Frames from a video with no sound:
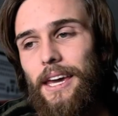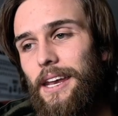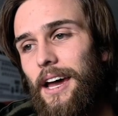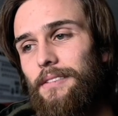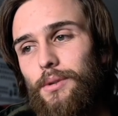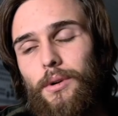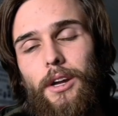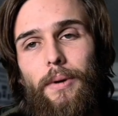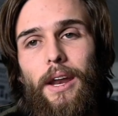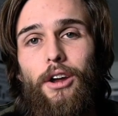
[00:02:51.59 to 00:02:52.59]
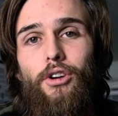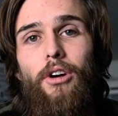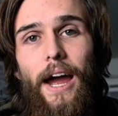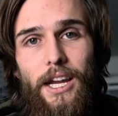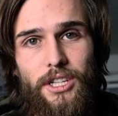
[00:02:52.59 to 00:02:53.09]
and not have to worry about it
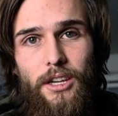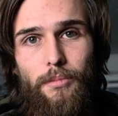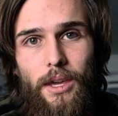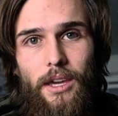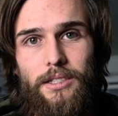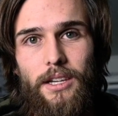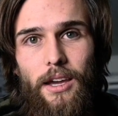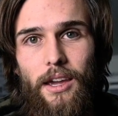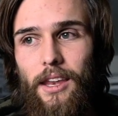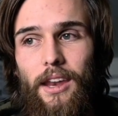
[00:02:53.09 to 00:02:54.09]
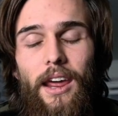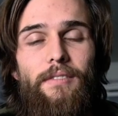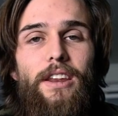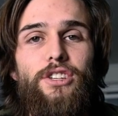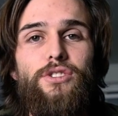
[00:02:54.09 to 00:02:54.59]
crashing because I didn't
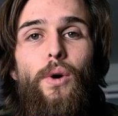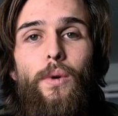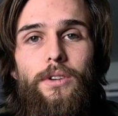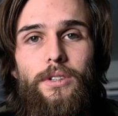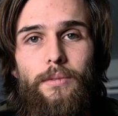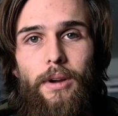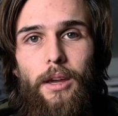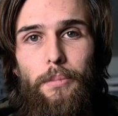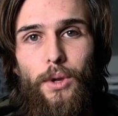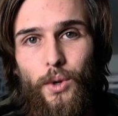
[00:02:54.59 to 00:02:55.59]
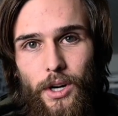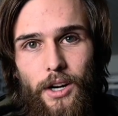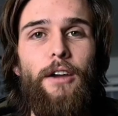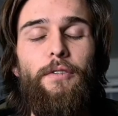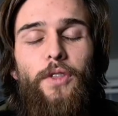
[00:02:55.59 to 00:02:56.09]
have any storage on my computer.
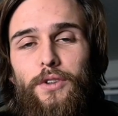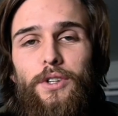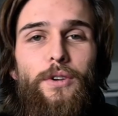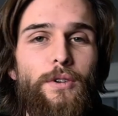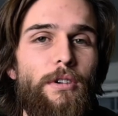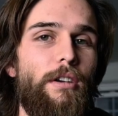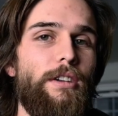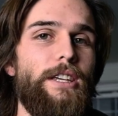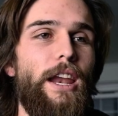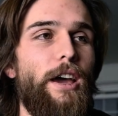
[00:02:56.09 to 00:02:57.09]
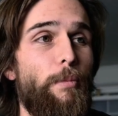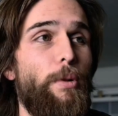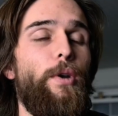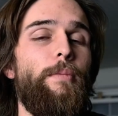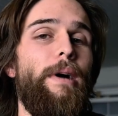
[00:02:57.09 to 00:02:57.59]
And for those of you who noticed that I
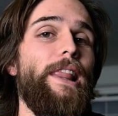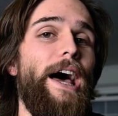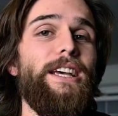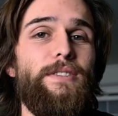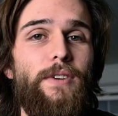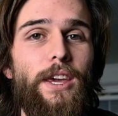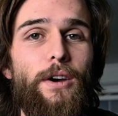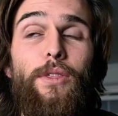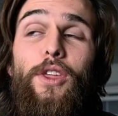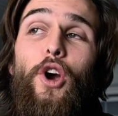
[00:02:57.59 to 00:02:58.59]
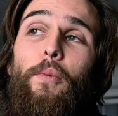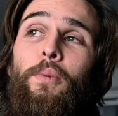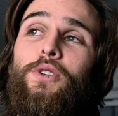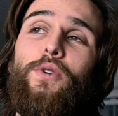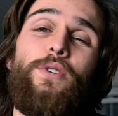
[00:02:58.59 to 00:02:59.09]
uploaded my last video, the
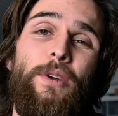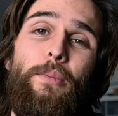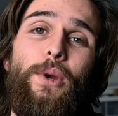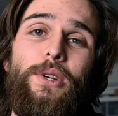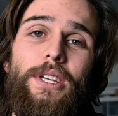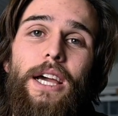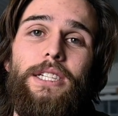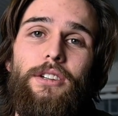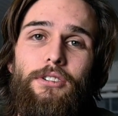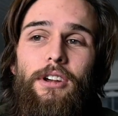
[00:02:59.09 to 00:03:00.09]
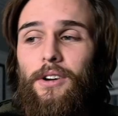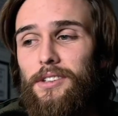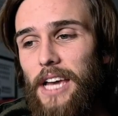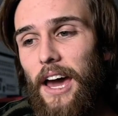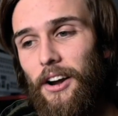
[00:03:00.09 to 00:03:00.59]
open source computer science degree,
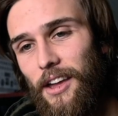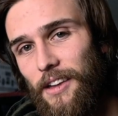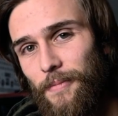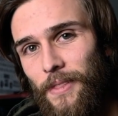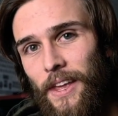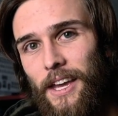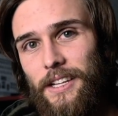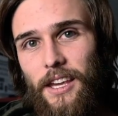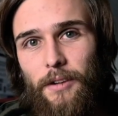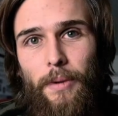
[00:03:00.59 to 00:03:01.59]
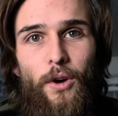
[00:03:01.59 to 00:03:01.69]
on Saturday, instead of my